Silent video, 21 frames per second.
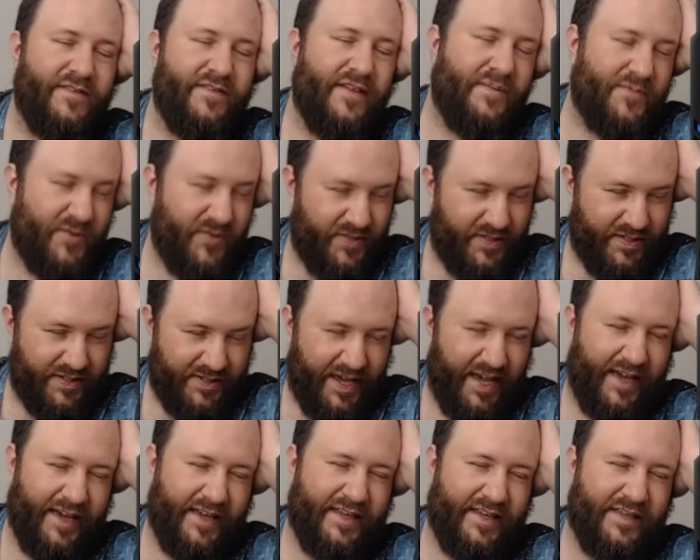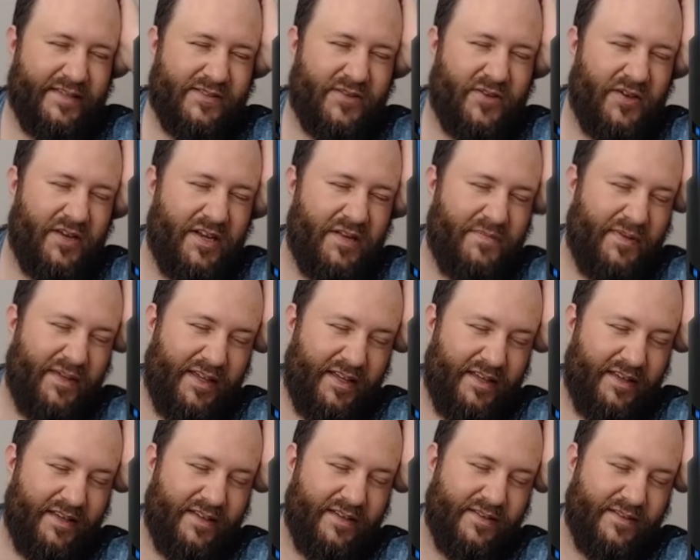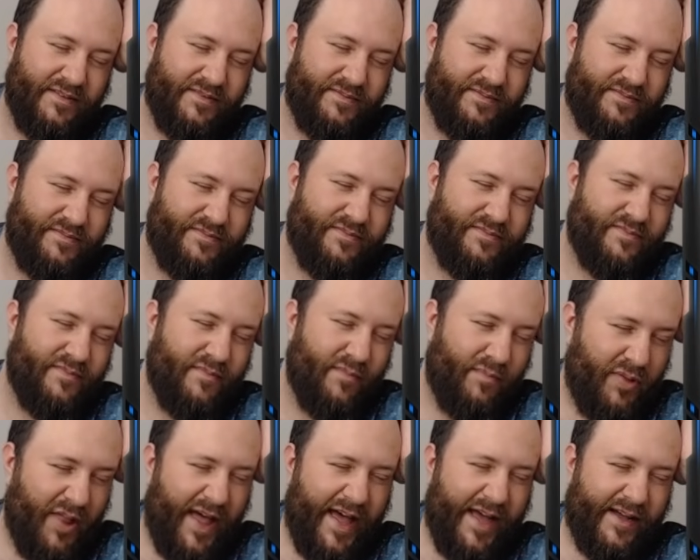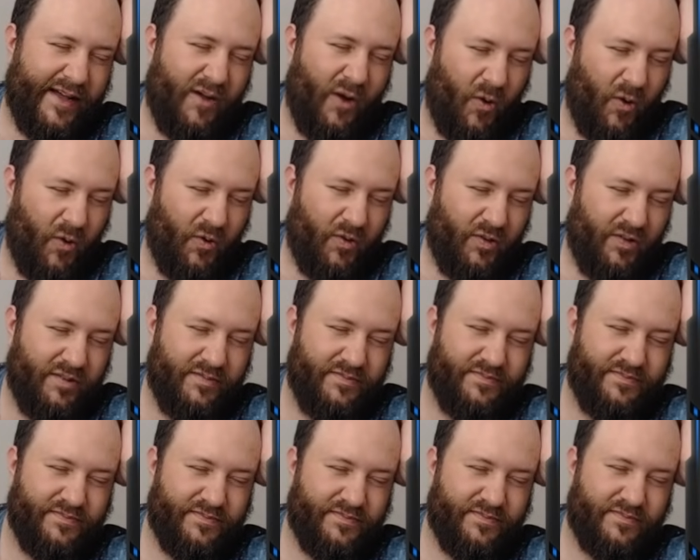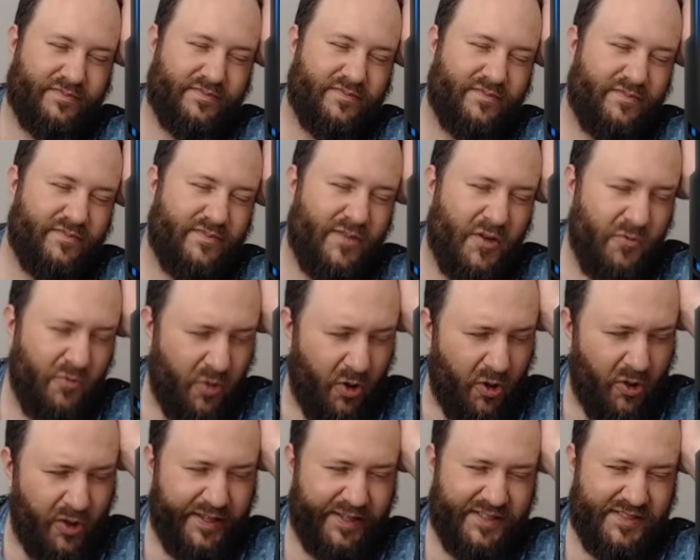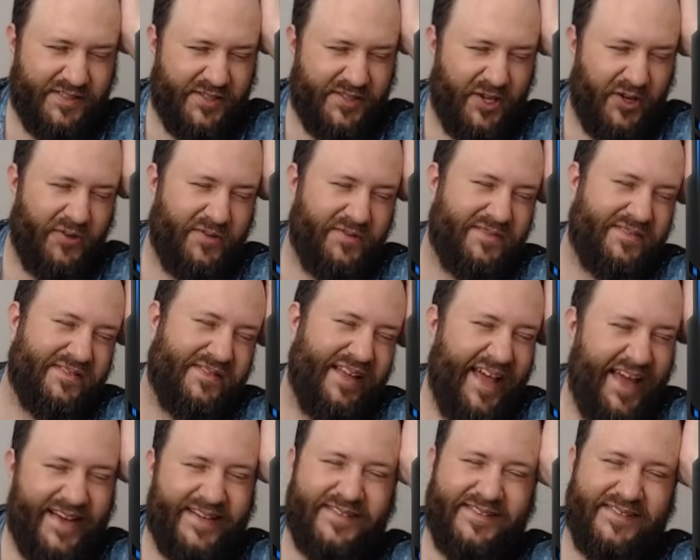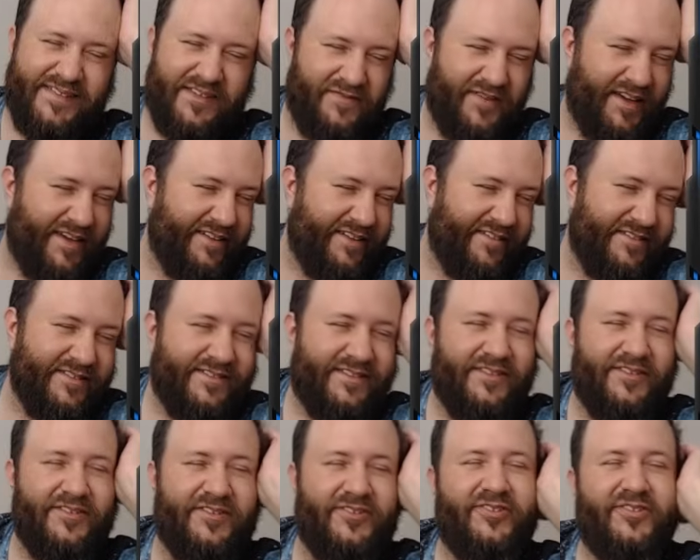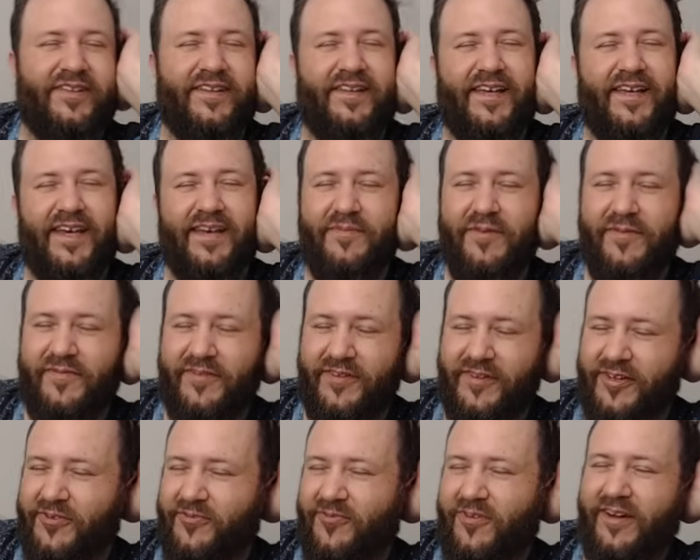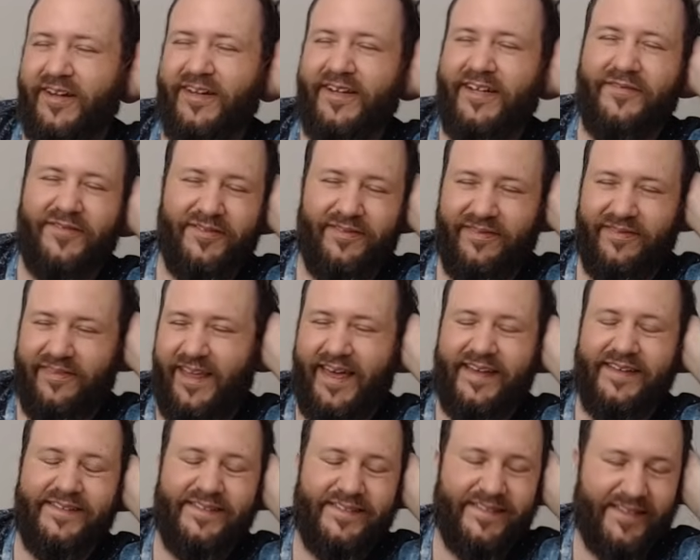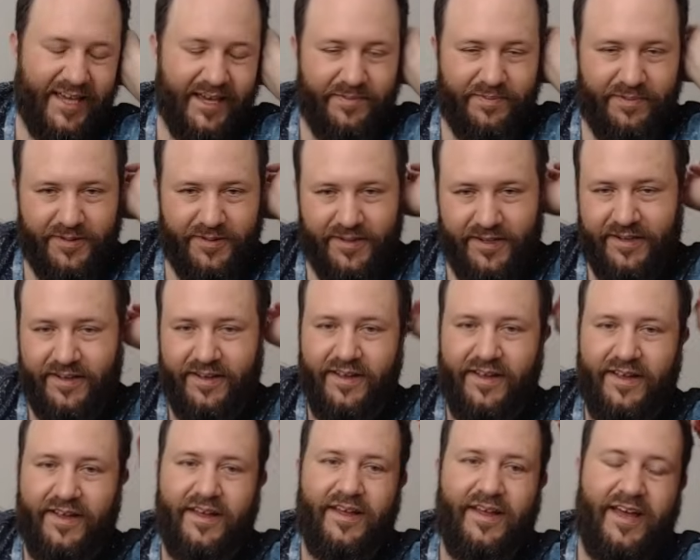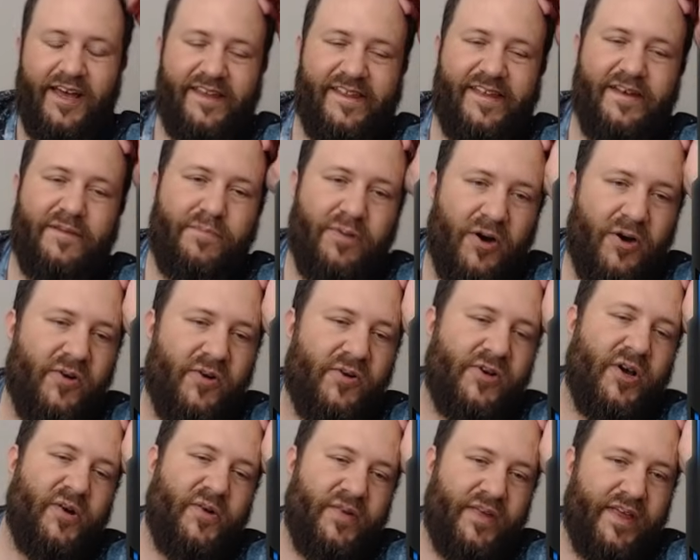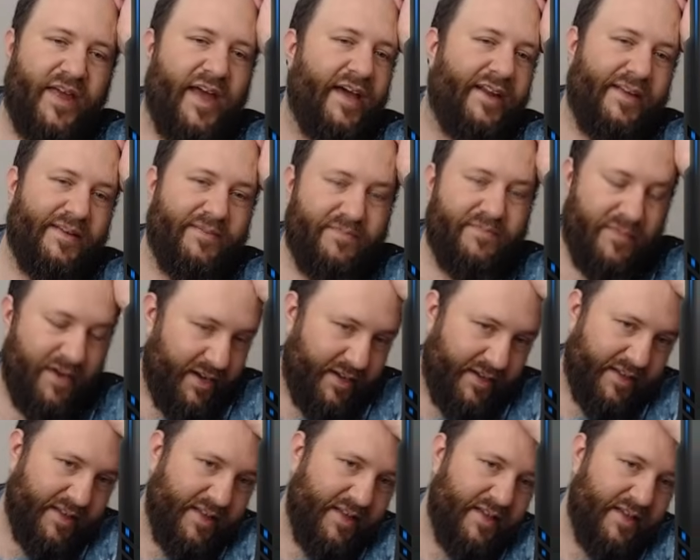Neptuna deck is going to be Black Hole, Rolling Stones, Excavators in the early game. Even can run even Landscaper, and then Pogo, Yeti, Mug.